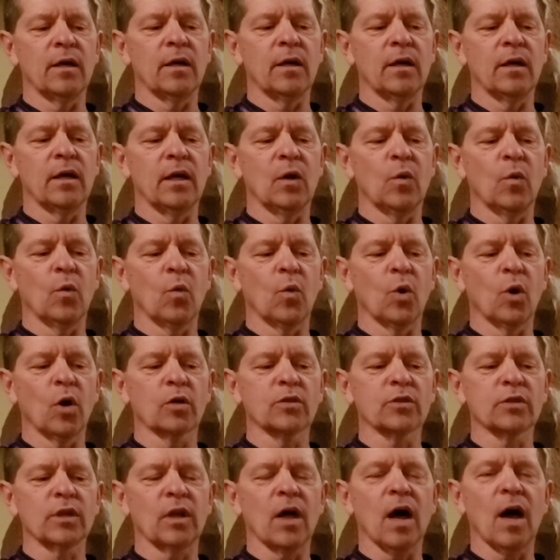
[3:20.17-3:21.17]
it
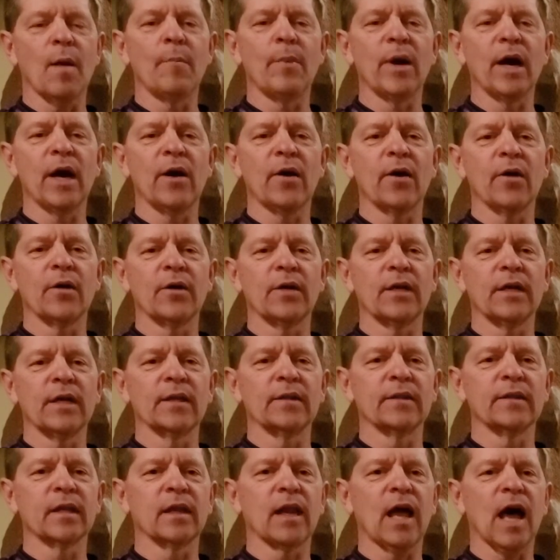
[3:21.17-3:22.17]
works a lot better to get
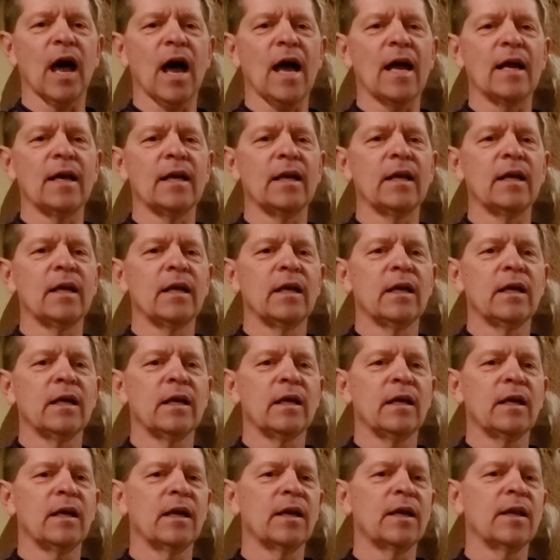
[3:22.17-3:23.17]
the light
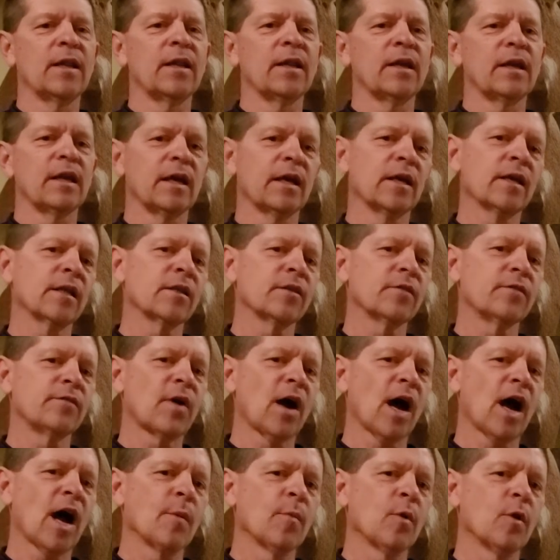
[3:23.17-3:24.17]
into the end of the
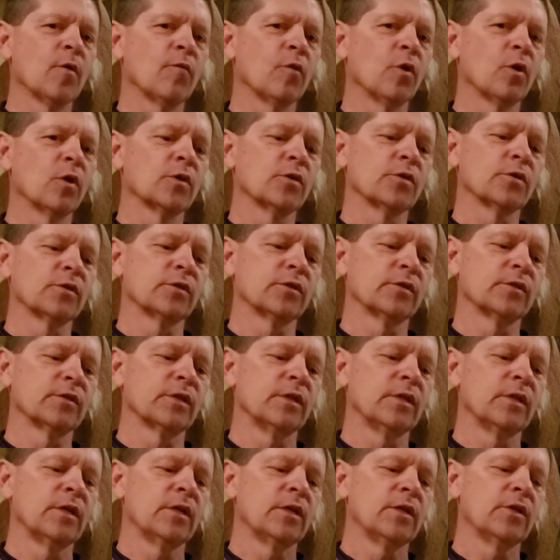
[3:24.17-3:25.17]
fiber versus
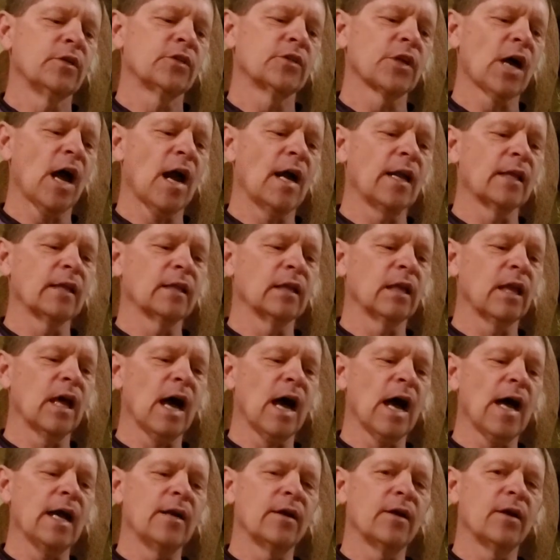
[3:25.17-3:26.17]
shining
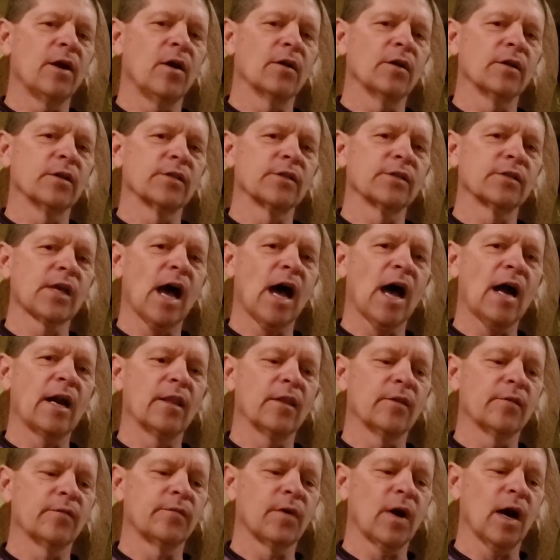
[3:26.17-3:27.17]
light on the side of
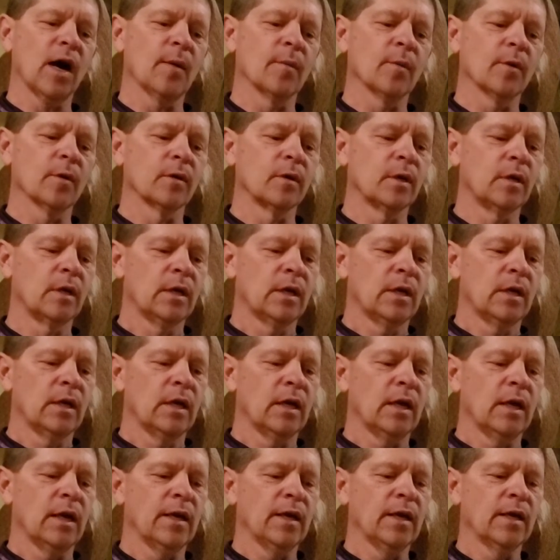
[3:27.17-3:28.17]
the fiber.
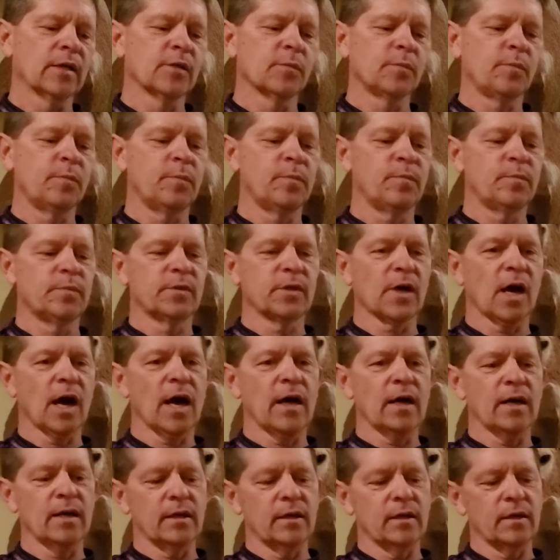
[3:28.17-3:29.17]
And this
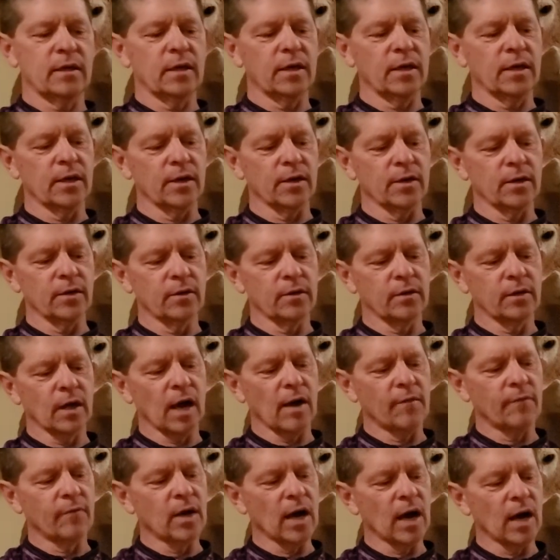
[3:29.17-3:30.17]
sight here,
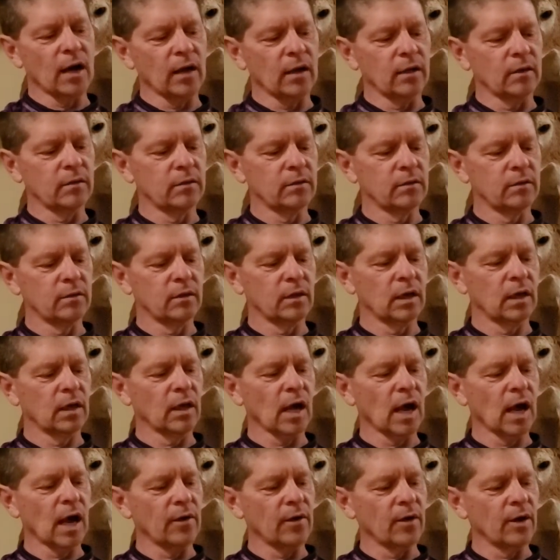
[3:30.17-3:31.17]
I've got a
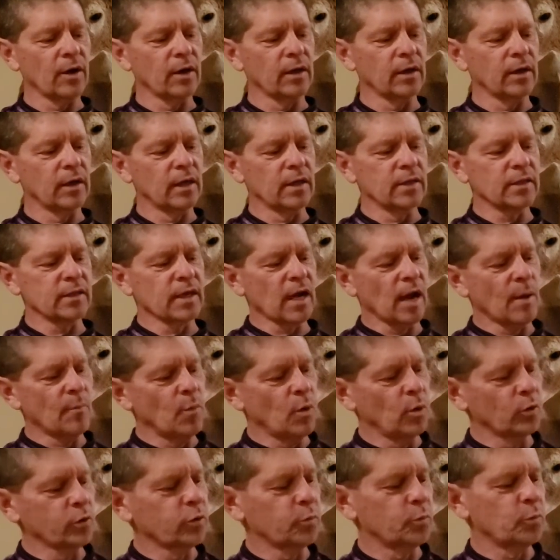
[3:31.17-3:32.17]
light on it, and it's got
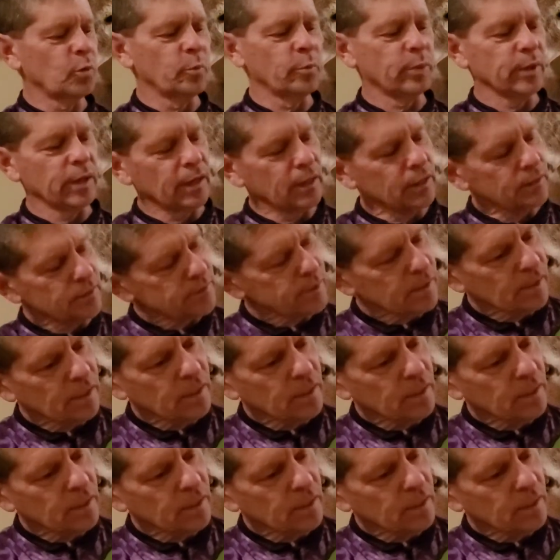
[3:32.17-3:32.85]
multiple pins,